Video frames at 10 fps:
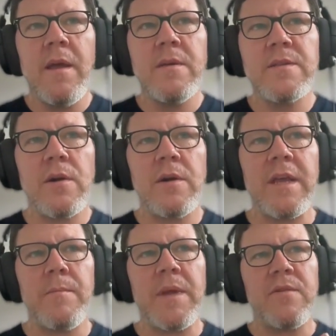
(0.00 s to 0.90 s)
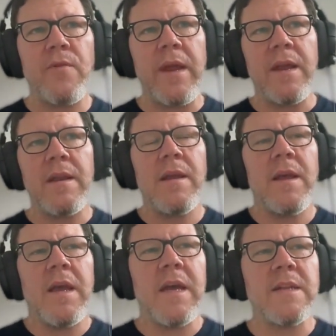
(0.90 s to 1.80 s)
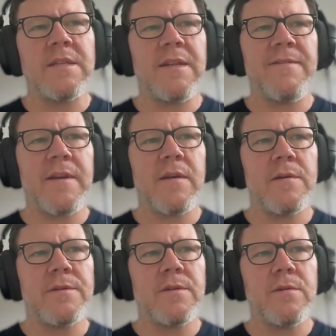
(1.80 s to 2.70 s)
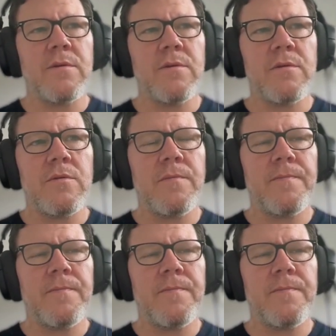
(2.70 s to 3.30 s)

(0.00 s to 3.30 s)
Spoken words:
So in between, it's difficult to